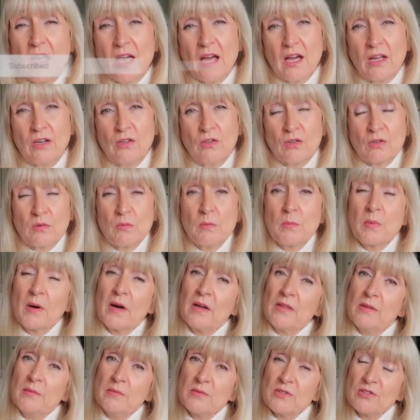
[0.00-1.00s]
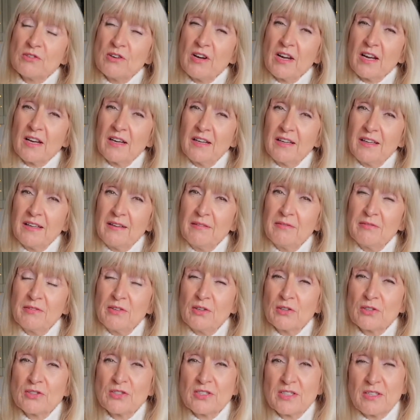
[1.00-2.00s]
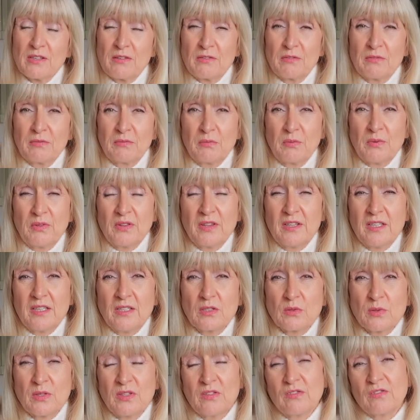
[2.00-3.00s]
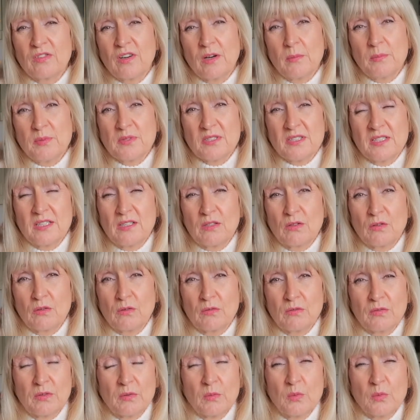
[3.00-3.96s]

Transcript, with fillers: and you can buy them directly for yourself with the 25% off.